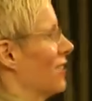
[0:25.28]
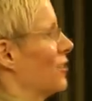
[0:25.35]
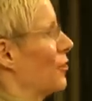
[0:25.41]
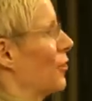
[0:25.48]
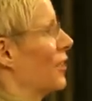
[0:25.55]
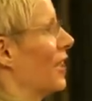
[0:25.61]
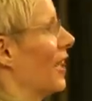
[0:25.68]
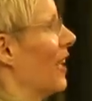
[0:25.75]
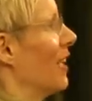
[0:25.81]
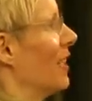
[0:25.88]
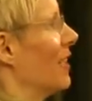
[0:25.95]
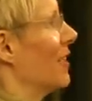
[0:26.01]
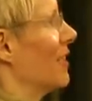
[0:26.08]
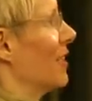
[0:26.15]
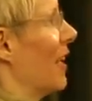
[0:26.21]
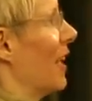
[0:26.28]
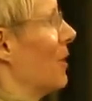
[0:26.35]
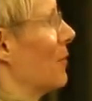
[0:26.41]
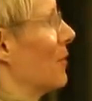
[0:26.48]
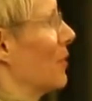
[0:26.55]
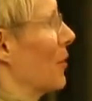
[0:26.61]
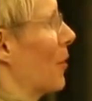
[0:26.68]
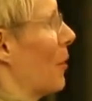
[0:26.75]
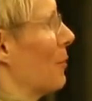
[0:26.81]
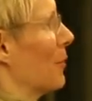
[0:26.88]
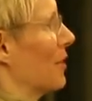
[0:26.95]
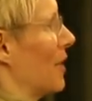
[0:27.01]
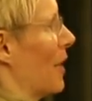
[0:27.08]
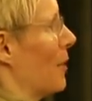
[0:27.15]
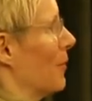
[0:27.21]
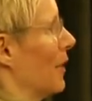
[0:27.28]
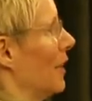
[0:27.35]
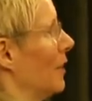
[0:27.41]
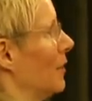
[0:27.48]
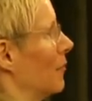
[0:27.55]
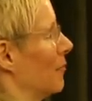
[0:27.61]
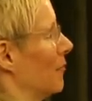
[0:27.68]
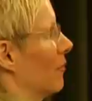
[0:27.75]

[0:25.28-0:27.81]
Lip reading: So again, his name is Karuppaswamy.